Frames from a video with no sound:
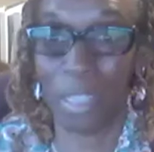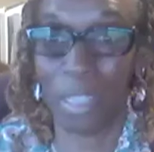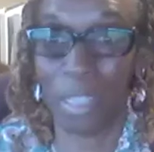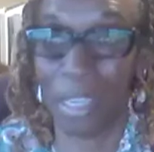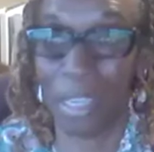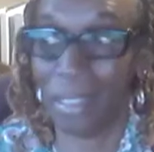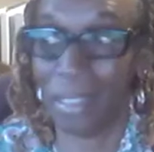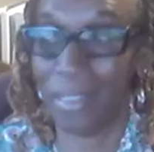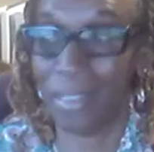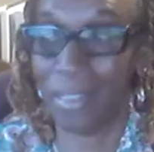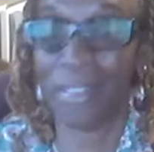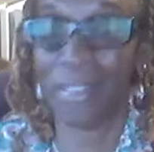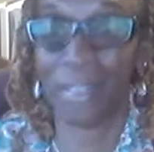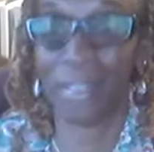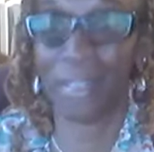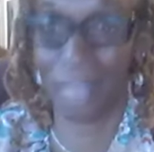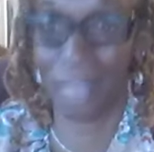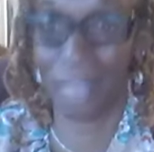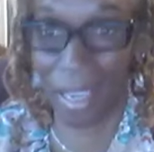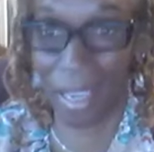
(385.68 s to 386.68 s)
like,
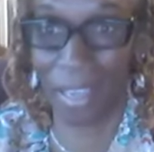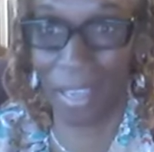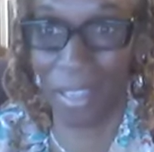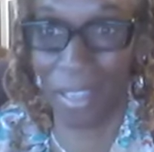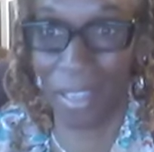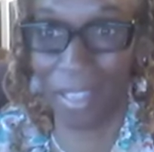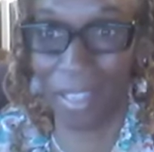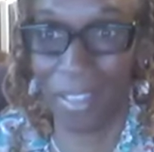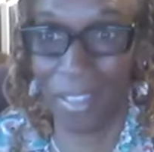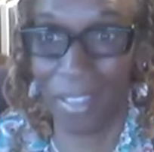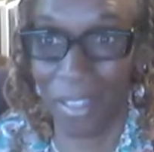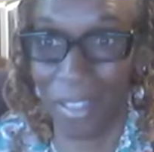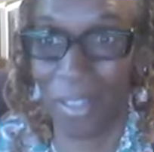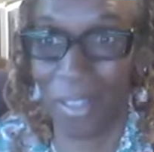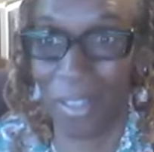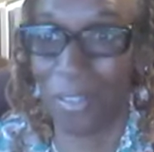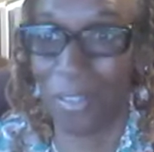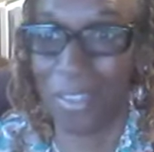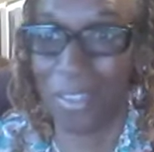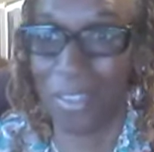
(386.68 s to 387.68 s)
"Today, you're
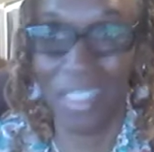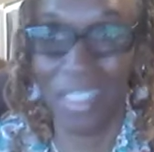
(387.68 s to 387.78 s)
not,